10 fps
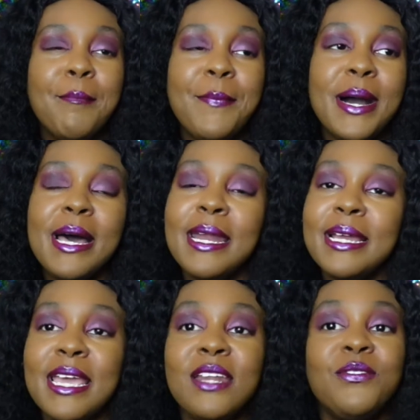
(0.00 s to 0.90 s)
But
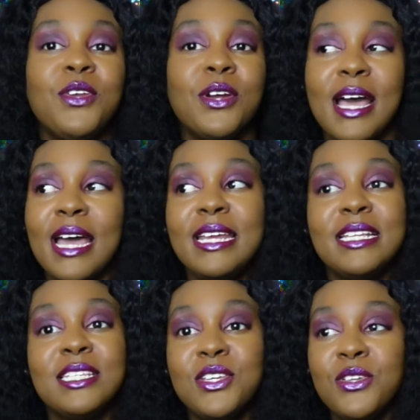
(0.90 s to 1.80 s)
again, if you're not
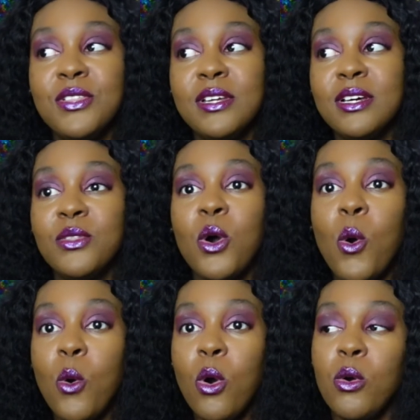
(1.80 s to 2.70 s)
into the
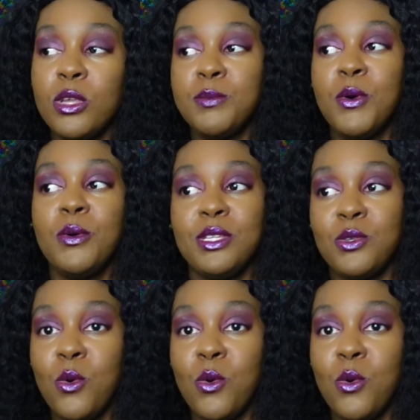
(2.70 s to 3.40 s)
whole Hocus Pocus,